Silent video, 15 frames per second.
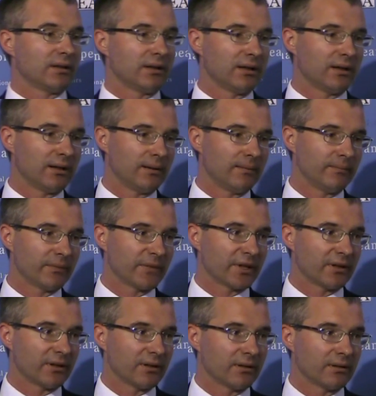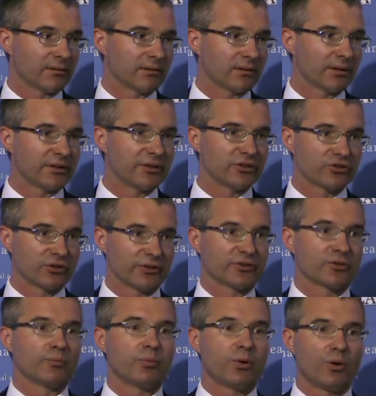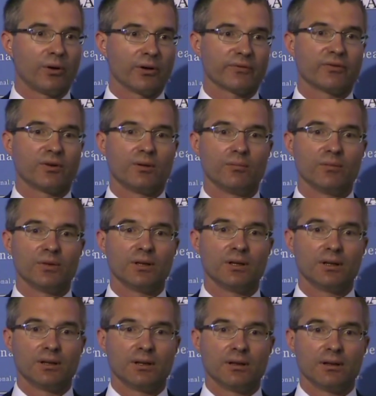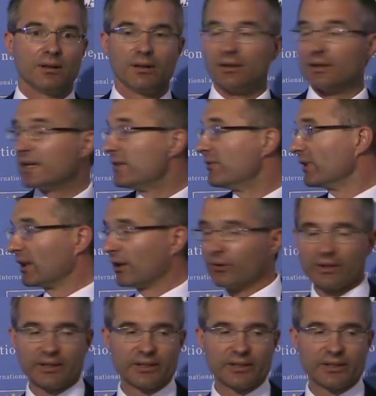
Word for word: um, uh, additional support from even lower